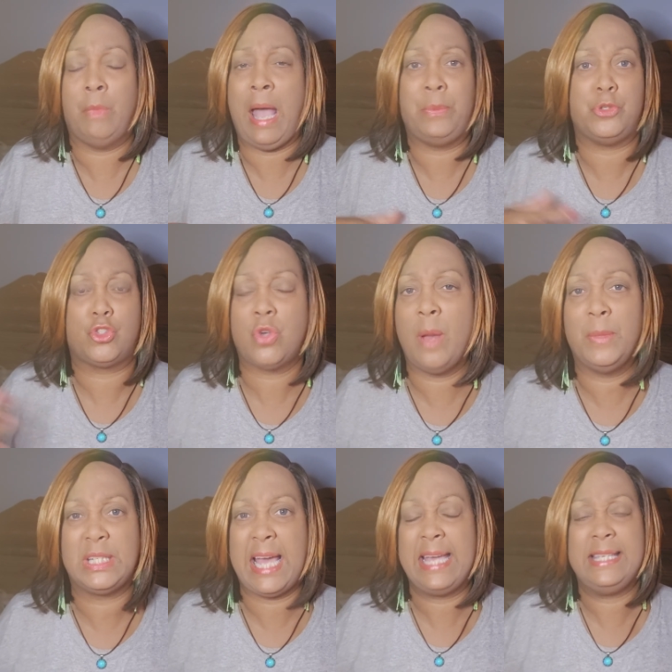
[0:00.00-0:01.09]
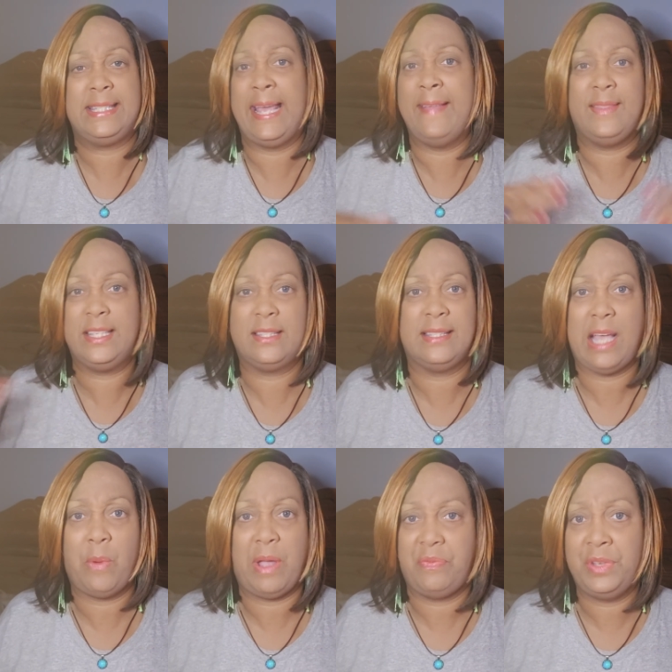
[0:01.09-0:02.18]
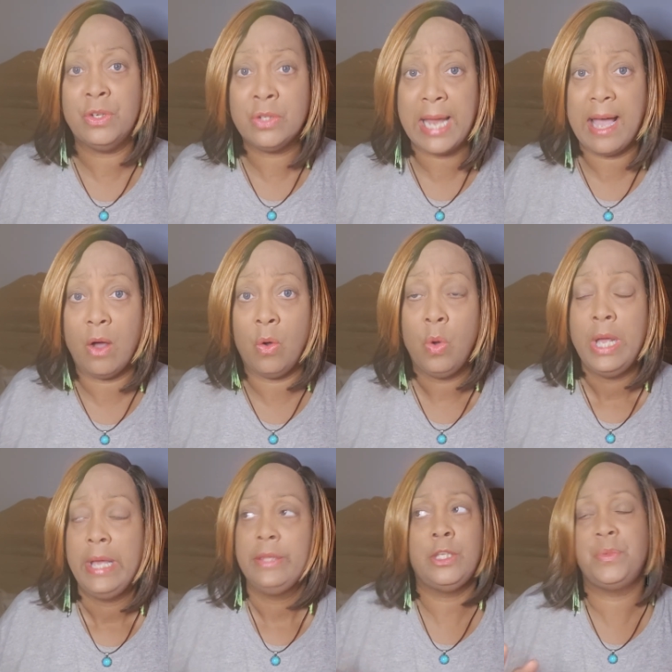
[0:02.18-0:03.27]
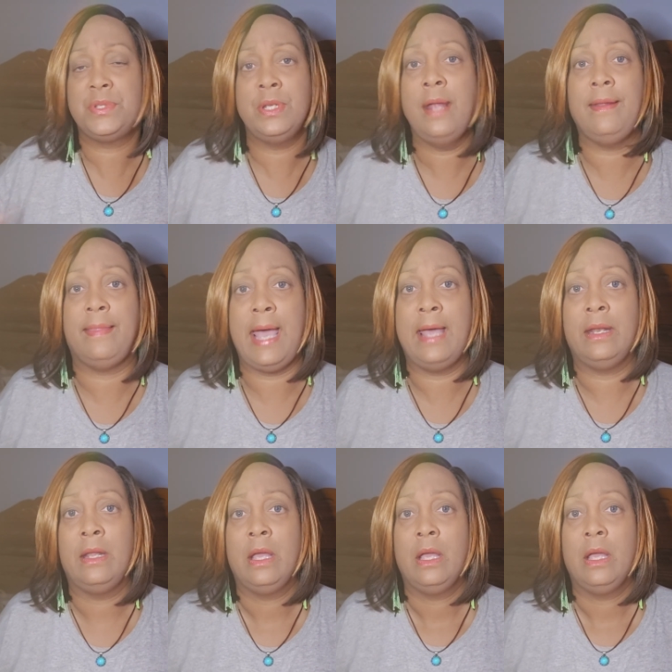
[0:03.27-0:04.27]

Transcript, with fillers: I was traumatized and this is how I feel now. There was none of that